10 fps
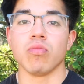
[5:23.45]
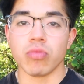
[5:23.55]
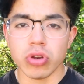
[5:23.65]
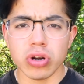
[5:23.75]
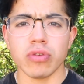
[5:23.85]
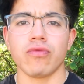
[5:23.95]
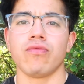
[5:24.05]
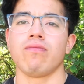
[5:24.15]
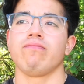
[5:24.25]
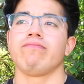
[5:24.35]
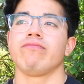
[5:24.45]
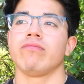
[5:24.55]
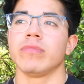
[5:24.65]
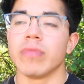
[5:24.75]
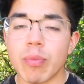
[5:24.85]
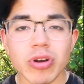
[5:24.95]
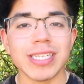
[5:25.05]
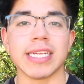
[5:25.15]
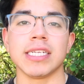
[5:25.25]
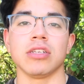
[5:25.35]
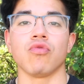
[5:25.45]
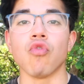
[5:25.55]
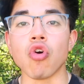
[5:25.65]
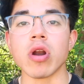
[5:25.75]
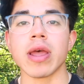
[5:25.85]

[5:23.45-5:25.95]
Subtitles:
your appreciation for